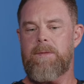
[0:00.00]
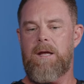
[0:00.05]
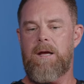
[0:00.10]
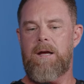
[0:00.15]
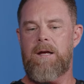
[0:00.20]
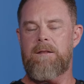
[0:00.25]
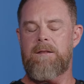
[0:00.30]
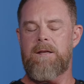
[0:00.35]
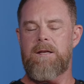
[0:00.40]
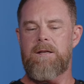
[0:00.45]

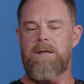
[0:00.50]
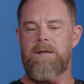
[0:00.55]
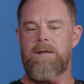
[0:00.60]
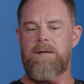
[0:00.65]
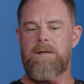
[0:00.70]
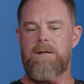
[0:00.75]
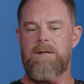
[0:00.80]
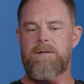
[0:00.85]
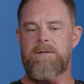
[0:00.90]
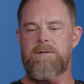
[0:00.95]
and
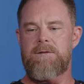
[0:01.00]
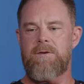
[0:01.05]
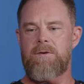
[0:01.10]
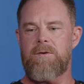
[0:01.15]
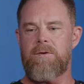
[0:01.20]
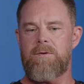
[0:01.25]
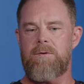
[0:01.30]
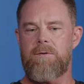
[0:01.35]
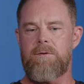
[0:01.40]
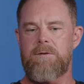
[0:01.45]
then
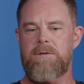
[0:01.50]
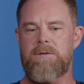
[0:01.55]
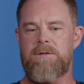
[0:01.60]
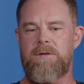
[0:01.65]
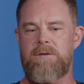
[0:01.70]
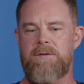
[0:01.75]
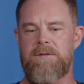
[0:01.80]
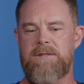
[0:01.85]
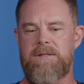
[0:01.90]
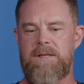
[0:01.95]
to
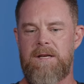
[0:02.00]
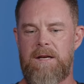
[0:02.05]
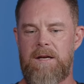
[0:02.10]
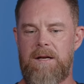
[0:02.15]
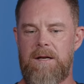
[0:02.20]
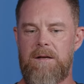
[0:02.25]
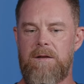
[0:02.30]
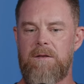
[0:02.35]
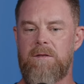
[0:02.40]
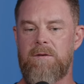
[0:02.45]
to
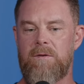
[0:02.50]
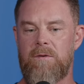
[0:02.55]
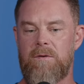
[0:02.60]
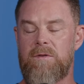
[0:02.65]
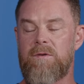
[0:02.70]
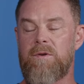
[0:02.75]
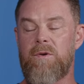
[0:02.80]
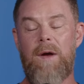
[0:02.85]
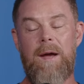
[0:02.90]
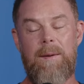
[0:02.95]
see through
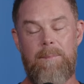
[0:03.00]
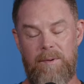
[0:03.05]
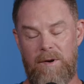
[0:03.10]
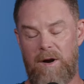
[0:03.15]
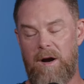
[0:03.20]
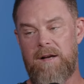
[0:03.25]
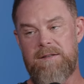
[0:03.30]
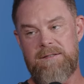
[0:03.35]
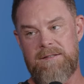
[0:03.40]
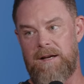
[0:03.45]
through a
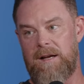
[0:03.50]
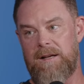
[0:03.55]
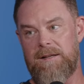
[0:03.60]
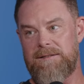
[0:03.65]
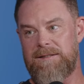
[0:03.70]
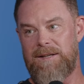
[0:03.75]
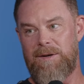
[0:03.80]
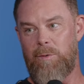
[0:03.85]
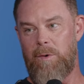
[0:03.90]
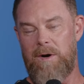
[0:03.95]

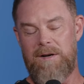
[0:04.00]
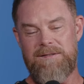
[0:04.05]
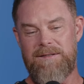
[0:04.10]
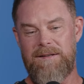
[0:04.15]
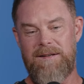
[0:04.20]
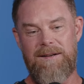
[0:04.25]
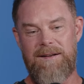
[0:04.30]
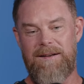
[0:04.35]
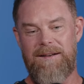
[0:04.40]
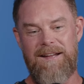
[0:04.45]
process it
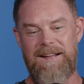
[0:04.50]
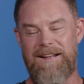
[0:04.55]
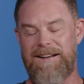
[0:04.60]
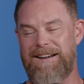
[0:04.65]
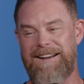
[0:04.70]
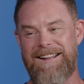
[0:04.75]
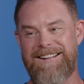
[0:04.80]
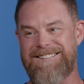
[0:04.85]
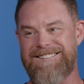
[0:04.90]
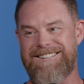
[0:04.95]
wasn't in
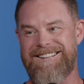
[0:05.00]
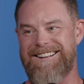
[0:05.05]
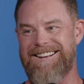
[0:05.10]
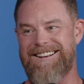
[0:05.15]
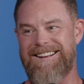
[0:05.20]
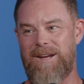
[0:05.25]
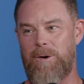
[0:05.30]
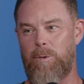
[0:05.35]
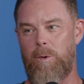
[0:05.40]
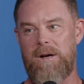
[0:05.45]
an instant
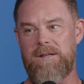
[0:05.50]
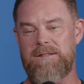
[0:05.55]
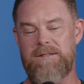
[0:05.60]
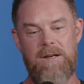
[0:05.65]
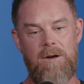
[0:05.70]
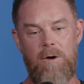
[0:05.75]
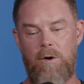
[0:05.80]
it wasn't